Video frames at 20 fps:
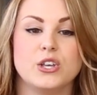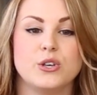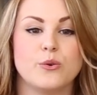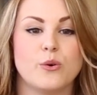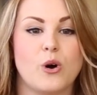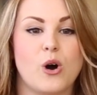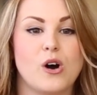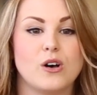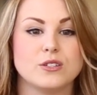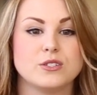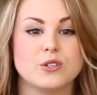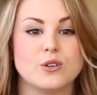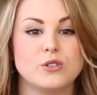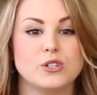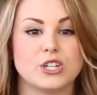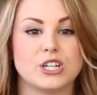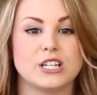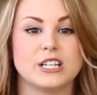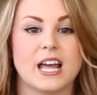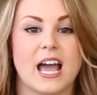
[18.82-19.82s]
You will also
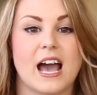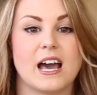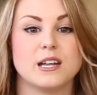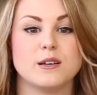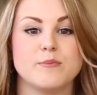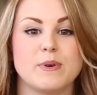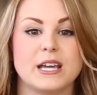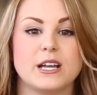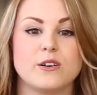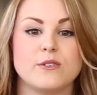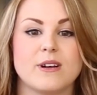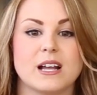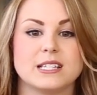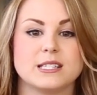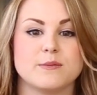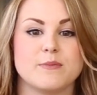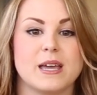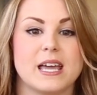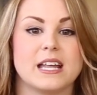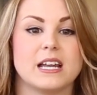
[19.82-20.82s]
learn how to make a
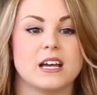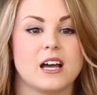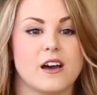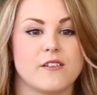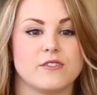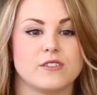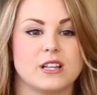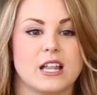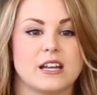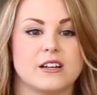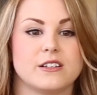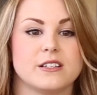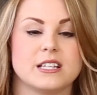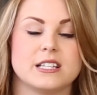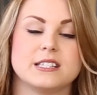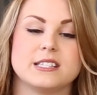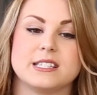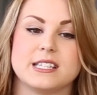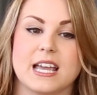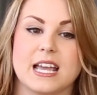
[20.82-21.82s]
resume and a cover letter
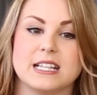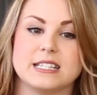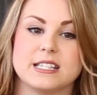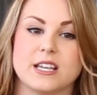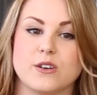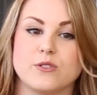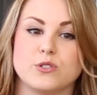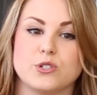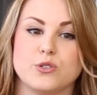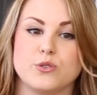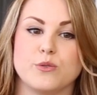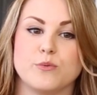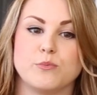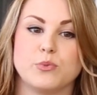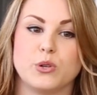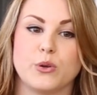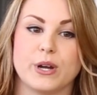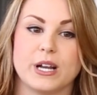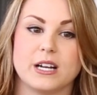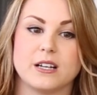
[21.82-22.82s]
that stands out to
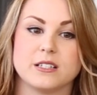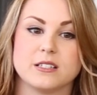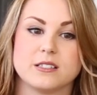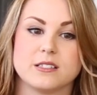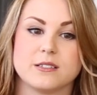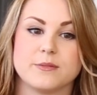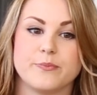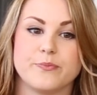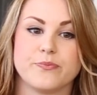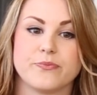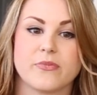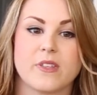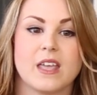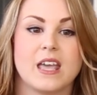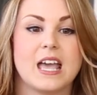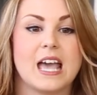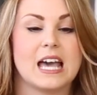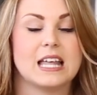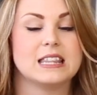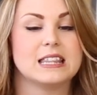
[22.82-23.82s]
employers.
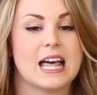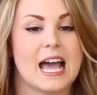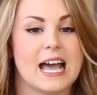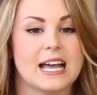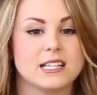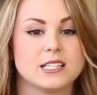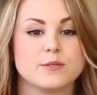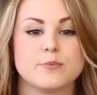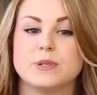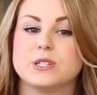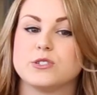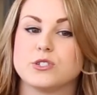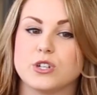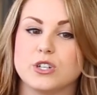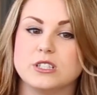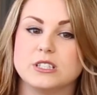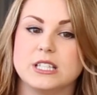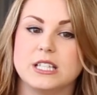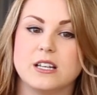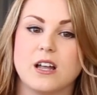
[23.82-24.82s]
And last but
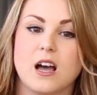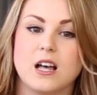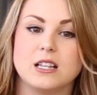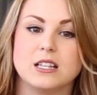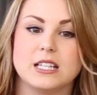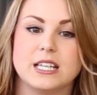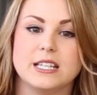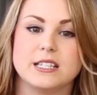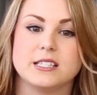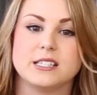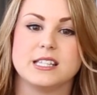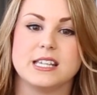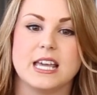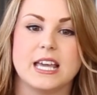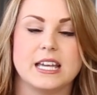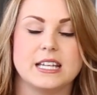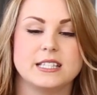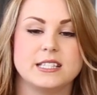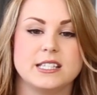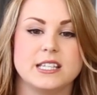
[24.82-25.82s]
certainly not least,
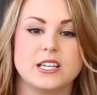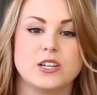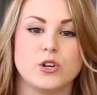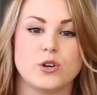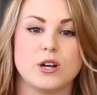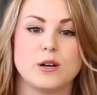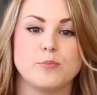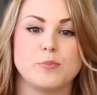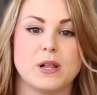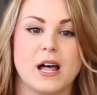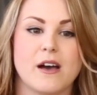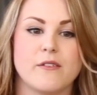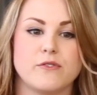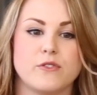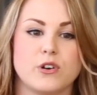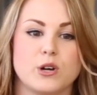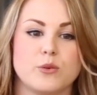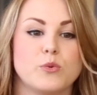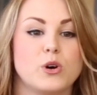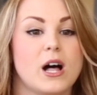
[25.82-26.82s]
the AC Career
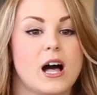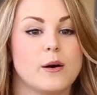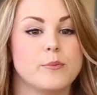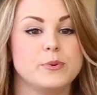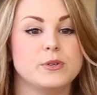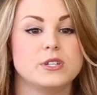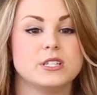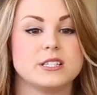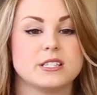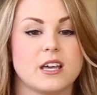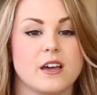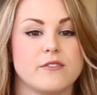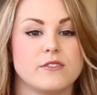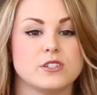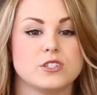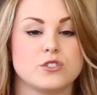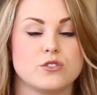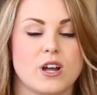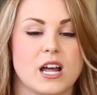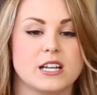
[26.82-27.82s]
Platform will help you
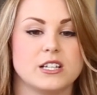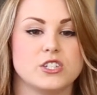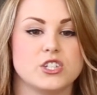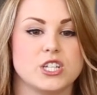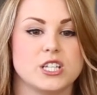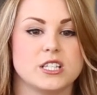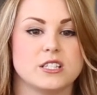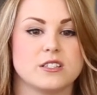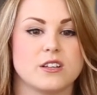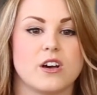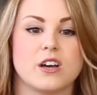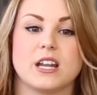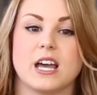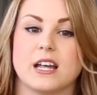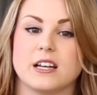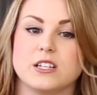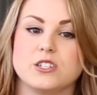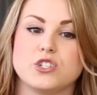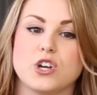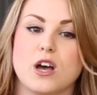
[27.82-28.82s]
discover strategies on
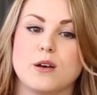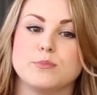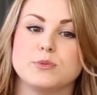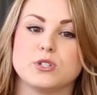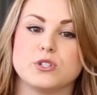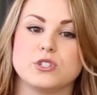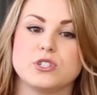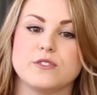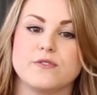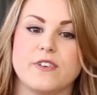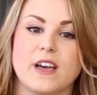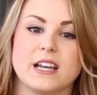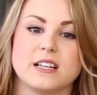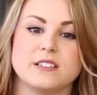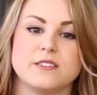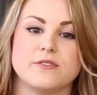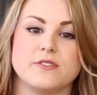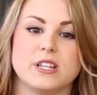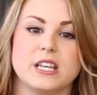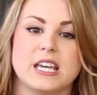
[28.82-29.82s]
how to job search
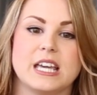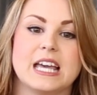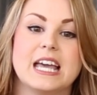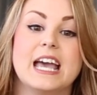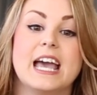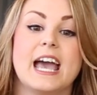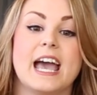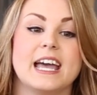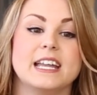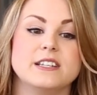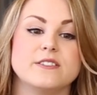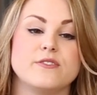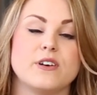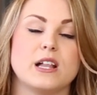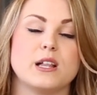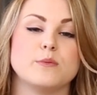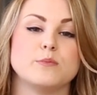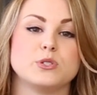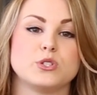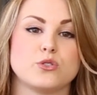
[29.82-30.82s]
effectively and
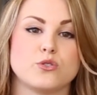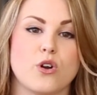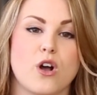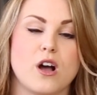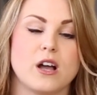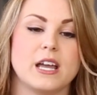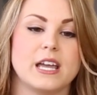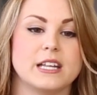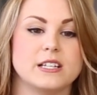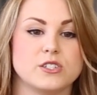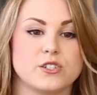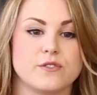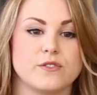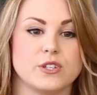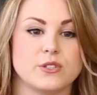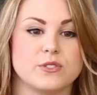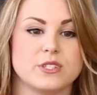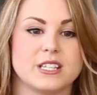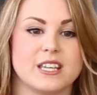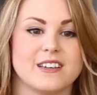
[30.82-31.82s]
develop strong
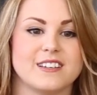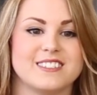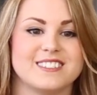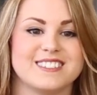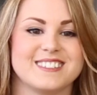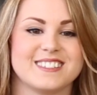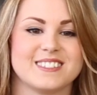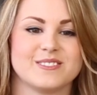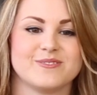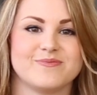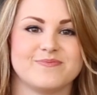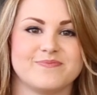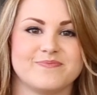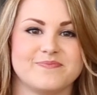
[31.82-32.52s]
interview skills.